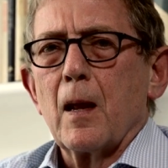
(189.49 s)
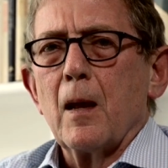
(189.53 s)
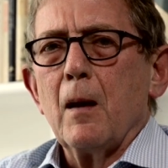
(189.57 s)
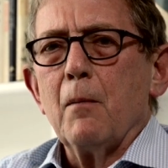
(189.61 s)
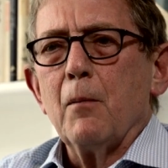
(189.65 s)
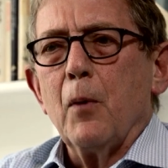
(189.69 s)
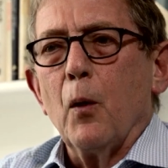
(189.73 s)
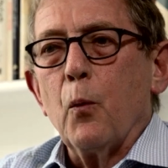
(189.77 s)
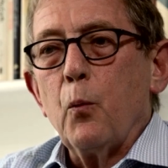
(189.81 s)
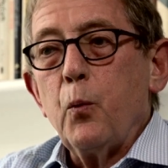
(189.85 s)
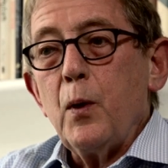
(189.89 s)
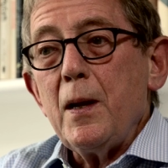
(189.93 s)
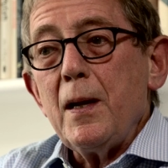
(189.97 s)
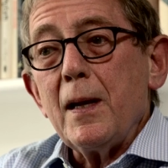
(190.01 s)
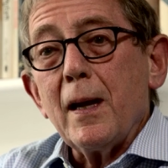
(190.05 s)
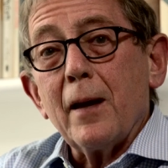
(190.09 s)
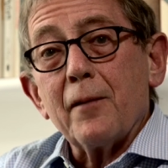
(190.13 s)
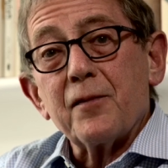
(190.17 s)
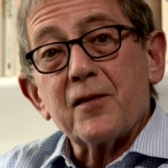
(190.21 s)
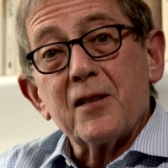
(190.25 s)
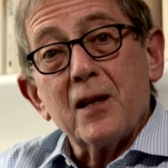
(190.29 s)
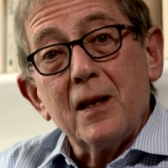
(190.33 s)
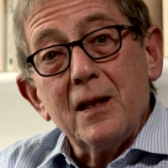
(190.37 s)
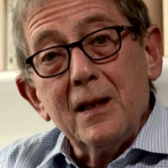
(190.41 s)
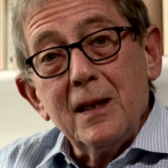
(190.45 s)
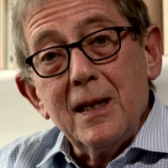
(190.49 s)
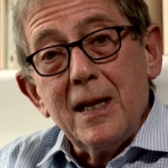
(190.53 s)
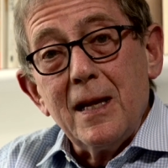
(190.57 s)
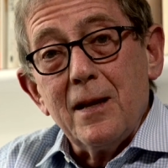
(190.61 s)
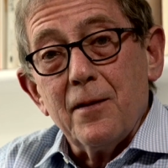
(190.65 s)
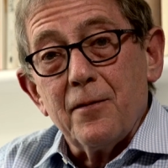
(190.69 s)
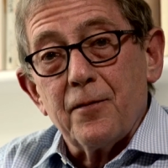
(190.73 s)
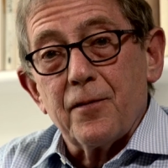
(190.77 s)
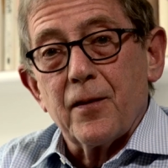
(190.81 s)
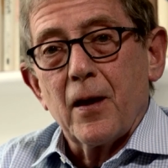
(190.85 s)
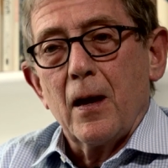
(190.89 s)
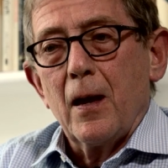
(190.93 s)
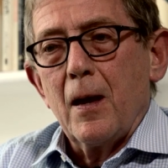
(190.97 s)
But we have to
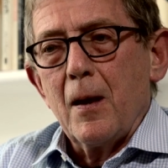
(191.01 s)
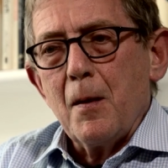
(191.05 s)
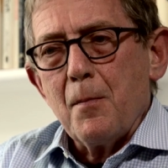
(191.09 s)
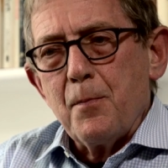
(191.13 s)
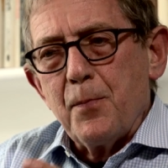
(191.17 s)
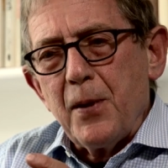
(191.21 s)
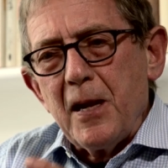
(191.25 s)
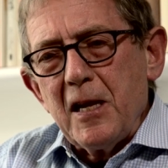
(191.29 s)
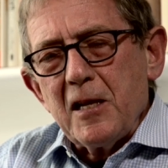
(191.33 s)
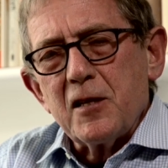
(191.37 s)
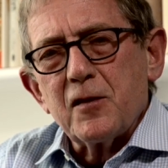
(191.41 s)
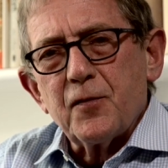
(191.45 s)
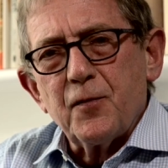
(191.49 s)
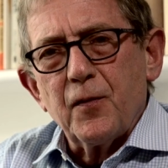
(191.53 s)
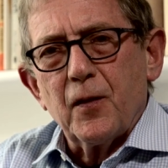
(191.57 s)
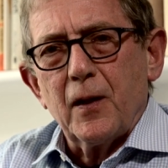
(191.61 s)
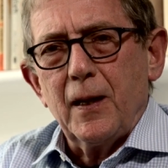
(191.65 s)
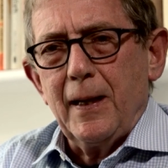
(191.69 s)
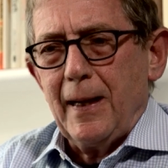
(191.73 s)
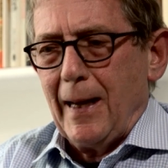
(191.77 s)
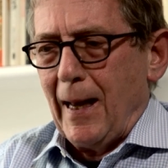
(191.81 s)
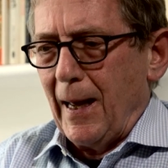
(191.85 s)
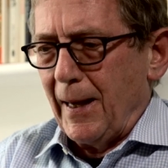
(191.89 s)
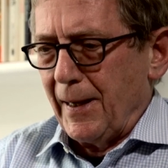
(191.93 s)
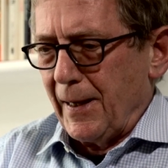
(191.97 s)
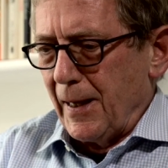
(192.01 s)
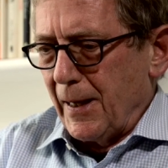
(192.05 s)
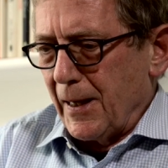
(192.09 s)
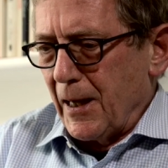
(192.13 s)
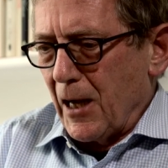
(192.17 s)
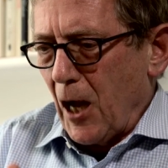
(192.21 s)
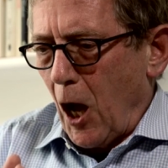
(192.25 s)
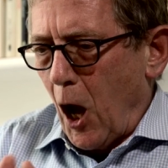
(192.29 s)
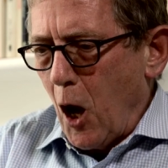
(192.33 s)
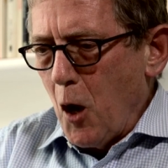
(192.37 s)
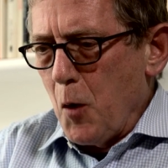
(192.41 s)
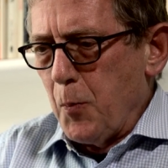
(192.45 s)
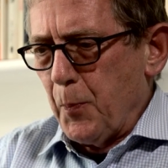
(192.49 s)
live peacefully and in an
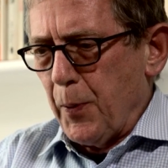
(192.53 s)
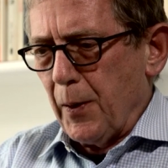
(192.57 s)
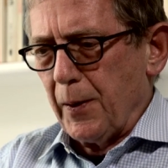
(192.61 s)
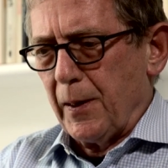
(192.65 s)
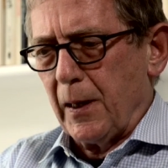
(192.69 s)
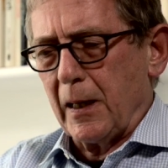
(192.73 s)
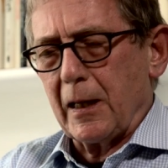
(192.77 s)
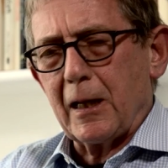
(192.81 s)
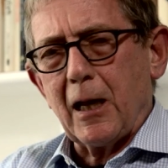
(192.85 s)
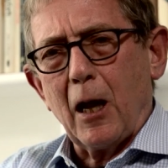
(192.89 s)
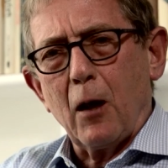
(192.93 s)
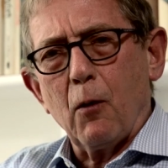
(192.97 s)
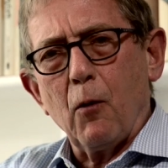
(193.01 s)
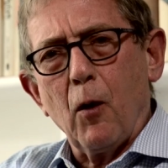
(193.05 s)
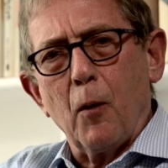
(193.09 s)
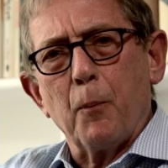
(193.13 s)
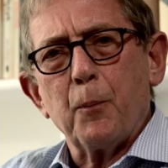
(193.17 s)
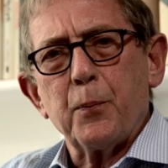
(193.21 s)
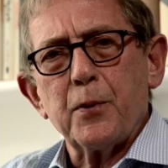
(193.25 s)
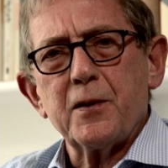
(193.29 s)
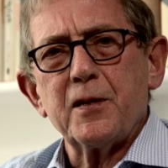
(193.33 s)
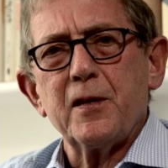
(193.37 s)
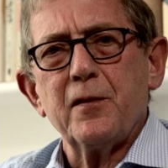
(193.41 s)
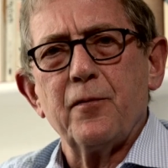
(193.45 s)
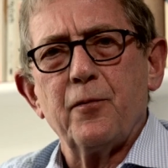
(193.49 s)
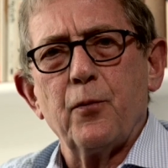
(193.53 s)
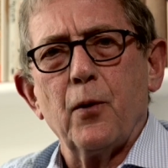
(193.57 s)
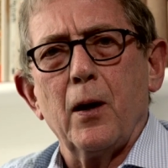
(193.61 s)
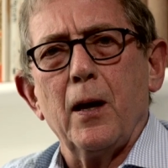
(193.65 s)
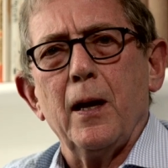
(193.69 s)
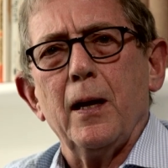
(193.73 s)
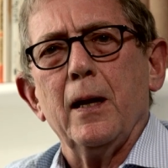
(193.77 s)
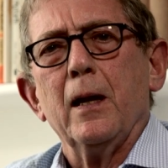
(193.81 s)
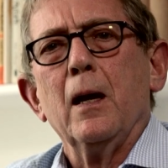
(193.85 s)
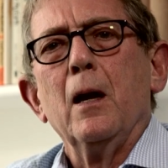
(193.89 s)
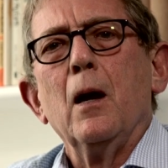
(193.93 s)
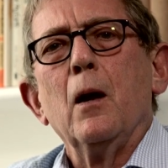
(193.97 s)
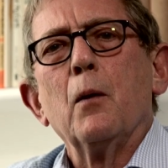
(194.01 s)
open and cooperative
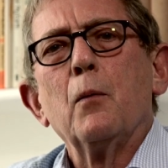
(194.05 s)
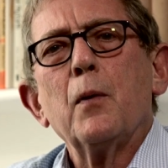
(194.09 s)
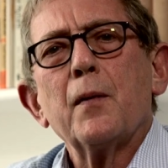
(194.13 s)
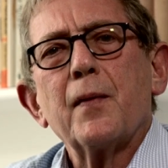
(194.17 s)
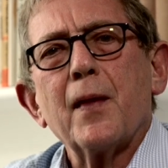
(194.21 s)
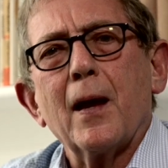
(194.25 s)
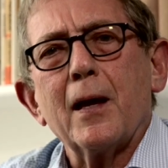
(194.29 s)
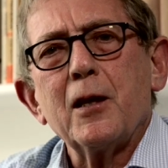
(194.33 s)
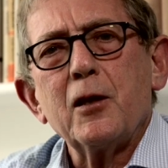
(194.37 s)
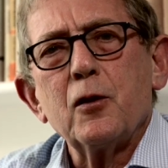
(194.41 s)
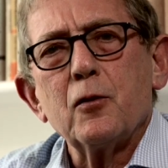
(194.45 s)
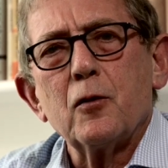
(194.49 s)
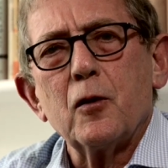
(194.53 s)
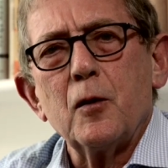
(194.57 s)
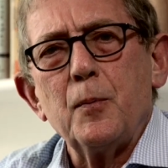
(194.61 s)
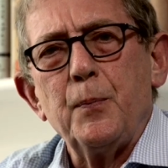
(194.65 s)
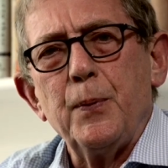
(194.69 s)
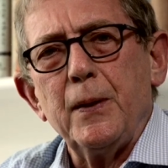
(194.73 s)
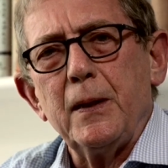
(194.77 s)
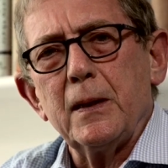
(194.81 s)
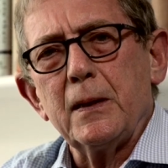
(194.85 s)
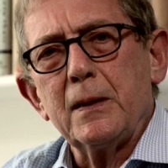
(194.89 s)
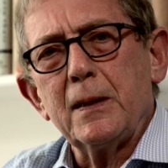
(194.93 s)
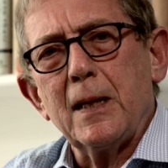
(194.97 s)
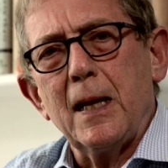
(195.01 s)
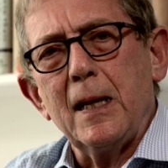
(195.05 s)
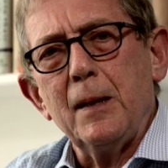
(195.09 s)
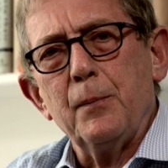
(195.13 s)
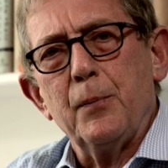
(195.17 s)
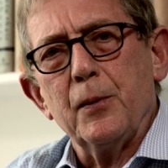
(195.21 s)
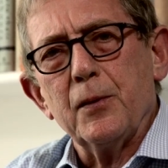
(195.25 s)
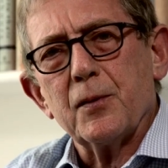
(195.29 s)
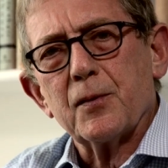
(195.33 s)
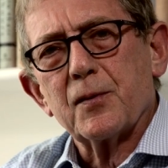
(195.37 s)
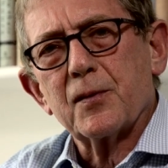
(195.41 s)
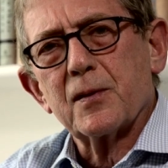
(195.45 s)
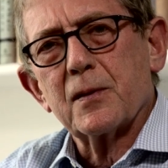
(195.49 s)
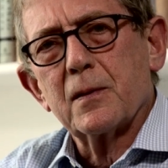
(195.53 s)
way with our European
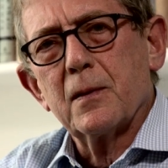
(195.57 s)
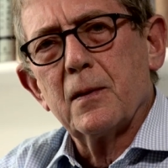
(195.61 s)
neighbours.